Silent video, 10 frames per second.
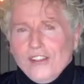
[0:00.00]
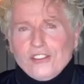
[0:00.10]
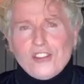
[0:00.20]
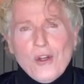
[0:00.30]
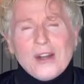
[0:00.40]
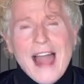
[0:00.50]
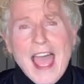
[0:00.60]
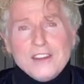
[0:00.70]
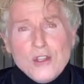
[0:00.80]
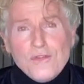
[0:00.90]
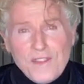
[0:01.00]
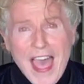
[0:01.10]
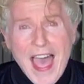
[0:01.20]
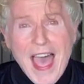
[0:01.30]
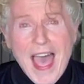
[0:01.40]
So glad you
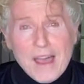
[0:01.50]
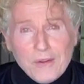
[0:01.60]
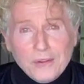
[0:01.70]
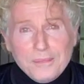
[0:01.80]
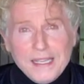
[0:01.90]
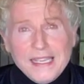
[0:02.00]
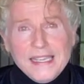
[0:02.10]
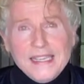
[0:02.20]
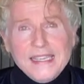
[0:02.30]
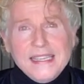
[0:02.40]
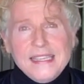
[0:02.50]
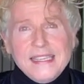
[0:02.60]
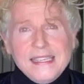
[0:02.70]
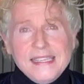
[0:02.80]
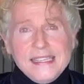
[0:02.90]
found
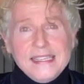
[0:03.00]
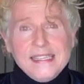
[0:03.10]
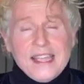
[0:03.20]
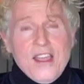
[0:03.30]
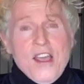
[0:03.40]
me,